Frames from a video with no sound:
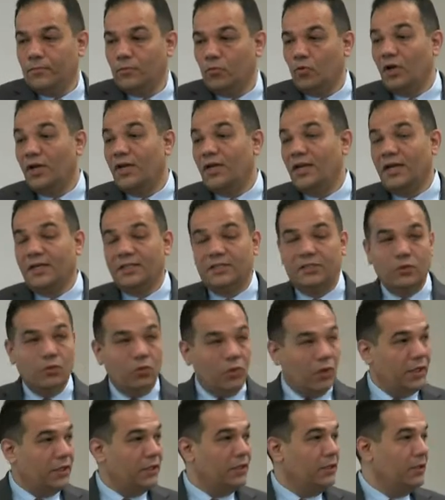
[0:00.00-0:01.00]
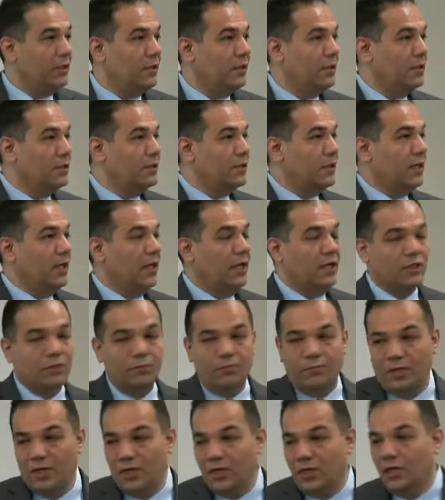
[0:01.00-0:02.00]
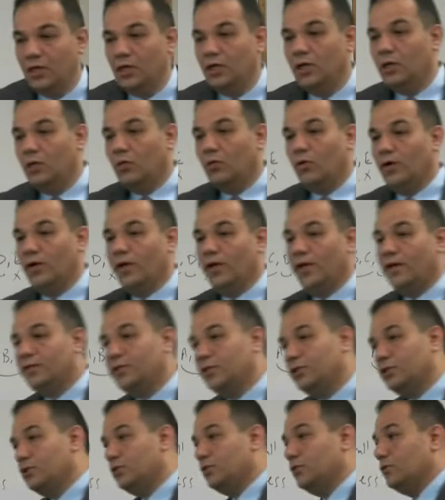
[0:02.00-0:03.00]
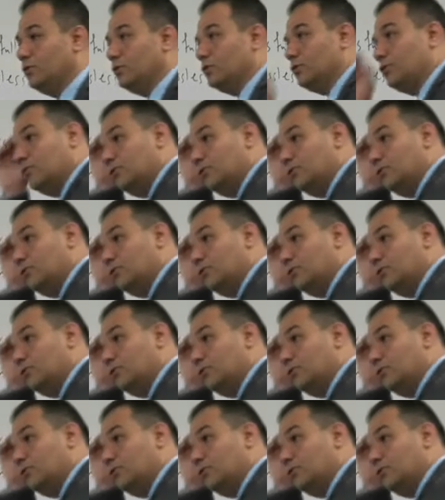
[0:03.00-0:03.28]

191 is a class B, 192 to